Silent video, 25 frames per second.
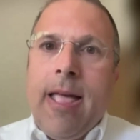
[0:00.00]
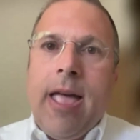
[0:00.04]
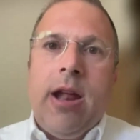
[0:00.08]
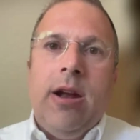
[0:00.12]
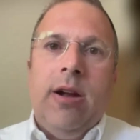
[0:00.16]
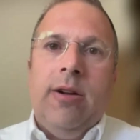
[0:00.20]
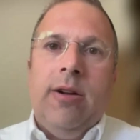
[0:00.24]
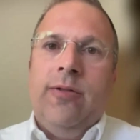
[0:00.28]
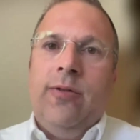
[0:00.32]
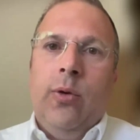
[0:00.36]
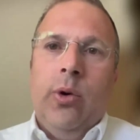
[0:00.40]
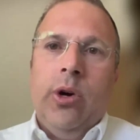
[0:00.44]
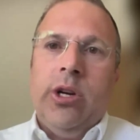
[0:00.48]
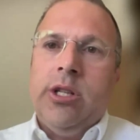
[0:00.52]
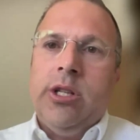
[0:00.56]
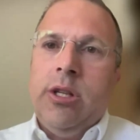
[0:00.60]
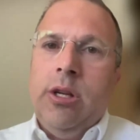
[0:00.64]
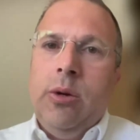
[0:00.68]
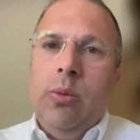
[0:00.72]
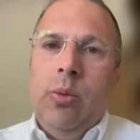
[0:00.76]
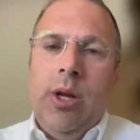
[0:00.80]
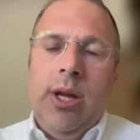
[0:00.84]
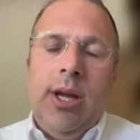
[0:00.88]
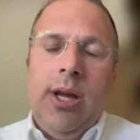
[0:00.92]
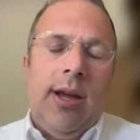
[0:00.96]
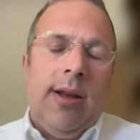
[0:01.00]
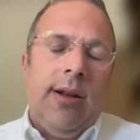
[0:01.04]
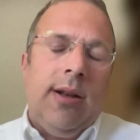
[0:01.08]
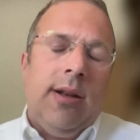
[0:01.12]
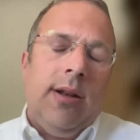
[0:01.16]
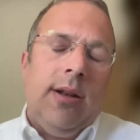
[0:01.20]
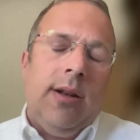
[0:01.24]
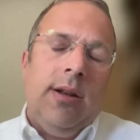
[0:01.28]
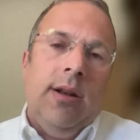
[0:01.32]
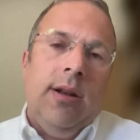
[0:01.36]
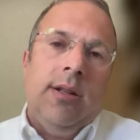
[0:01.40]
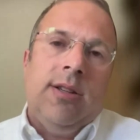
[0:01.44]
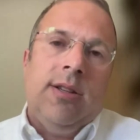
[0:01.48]
And unfortunately, we
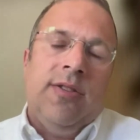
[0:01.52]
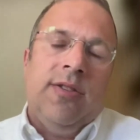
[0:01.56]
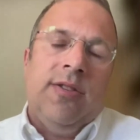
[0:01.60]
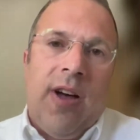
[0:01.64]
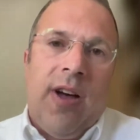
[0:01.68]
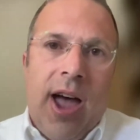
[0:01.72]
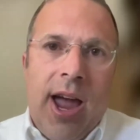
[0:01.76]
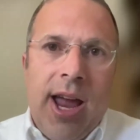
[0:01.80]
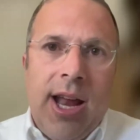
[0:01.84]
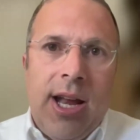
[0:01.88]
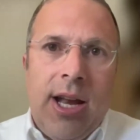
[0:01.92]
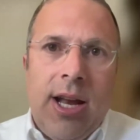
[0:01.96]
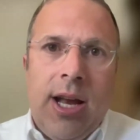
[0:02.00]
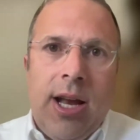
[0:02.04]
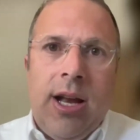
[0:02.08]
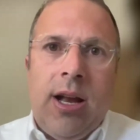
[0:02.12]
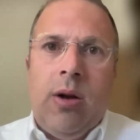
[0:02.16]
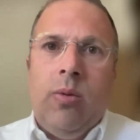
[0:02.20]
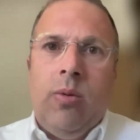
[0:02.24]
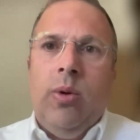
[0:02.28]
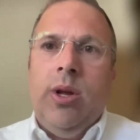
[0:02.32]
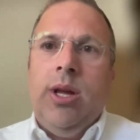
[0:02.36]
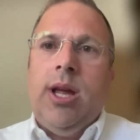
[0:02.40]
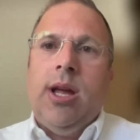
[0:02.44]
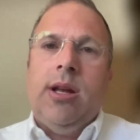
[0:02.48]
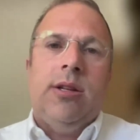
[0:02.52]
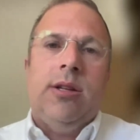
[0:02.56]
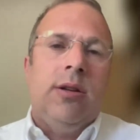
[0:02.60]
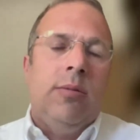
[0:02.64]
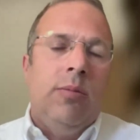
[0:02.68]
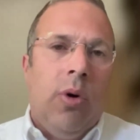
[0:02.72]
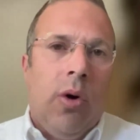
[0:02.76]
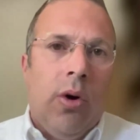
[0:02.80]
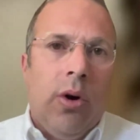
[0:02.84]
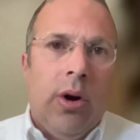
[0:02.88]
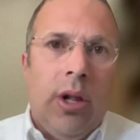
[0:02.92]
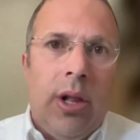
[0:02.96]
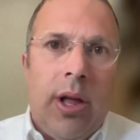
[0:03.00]
get divided and we get
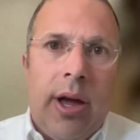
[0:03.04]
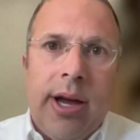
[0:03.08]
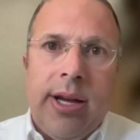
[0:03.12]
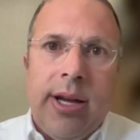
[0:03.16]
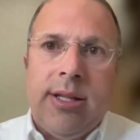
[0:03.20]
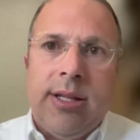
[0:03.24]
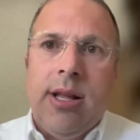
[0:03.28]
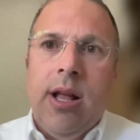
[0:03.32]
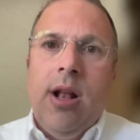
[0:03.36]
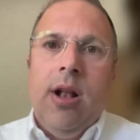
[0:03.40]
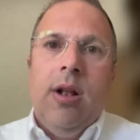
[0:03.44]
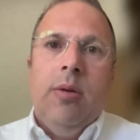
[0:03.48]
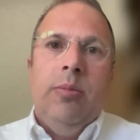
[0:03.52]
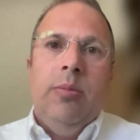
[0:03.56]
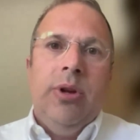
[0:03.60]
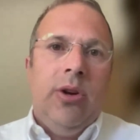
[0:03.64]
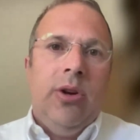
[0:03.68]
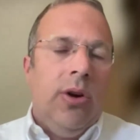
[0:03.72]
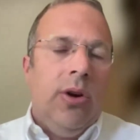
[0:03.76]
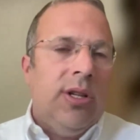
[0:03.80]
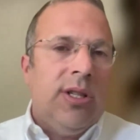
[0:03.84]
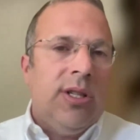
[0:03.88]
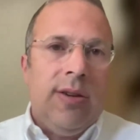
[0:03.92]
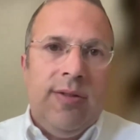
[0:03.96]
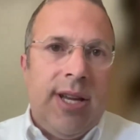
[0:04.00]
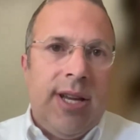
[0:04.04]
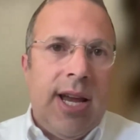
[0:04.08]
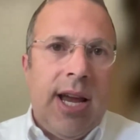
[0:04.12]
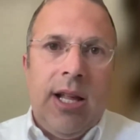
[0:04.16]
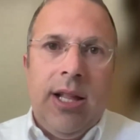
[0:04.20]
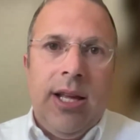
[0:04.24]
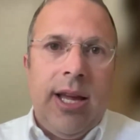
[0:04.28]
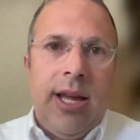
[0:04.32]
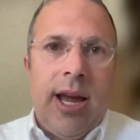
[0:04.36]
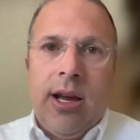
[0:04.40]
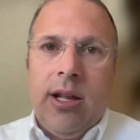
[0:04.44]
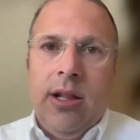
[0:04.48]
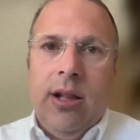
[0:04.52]
demoralized because of
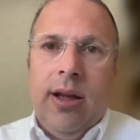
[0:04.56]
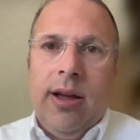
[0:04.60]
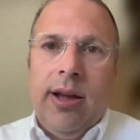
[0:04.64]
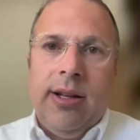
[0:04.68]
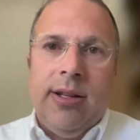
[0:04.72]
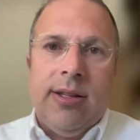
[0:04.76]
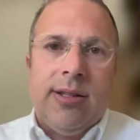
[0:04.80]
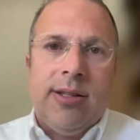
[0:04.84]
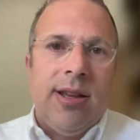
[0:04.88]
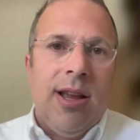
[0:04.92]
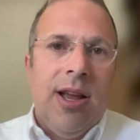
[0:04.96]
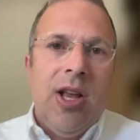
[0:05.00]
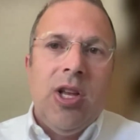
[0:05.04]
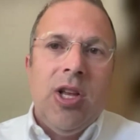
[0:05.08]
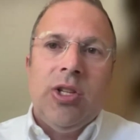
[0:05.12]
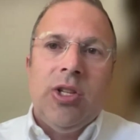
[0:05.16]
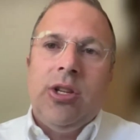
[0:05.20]
daily headlines.